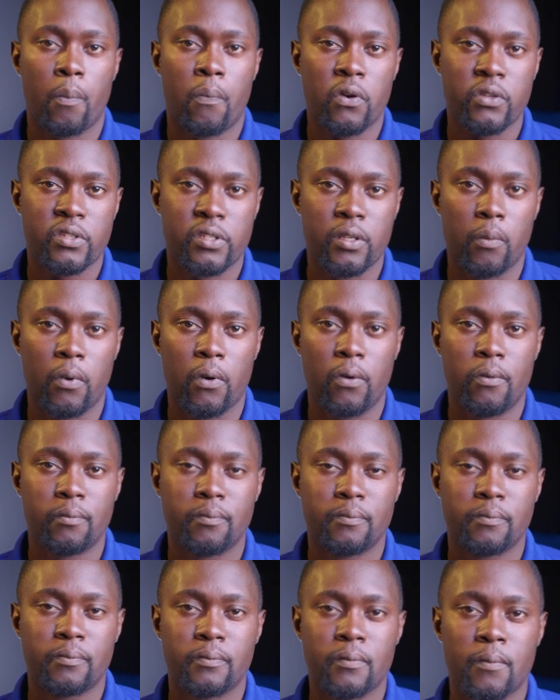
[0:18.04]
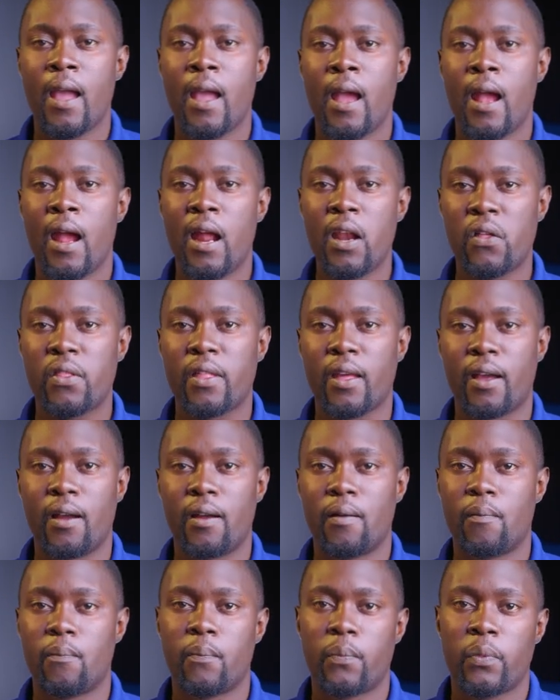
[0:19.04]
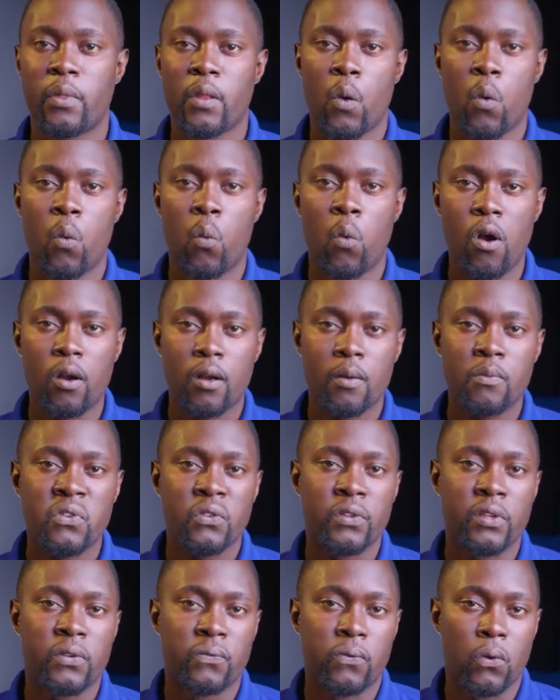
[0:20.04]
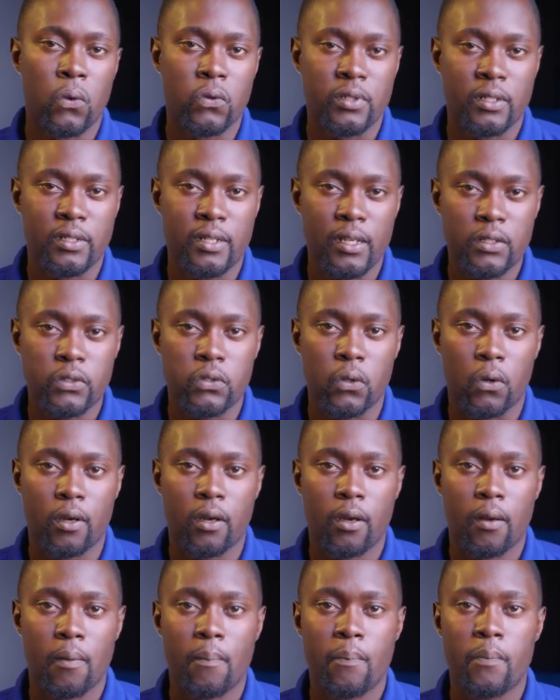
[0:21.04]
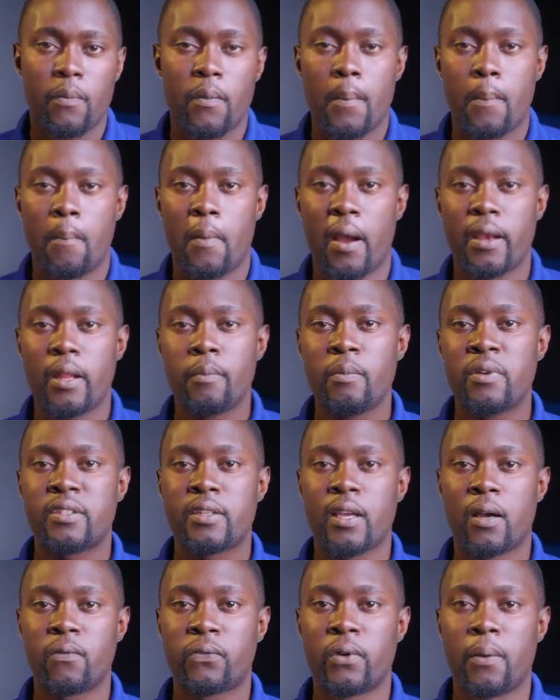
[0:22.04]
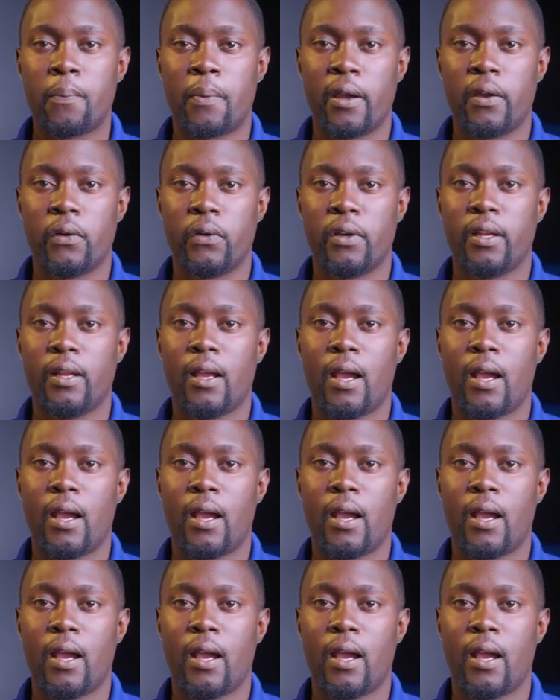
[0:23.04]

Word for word: possible. Hello there! Welcome to this Vultr Tech Talk. My name is Humphrey Pyre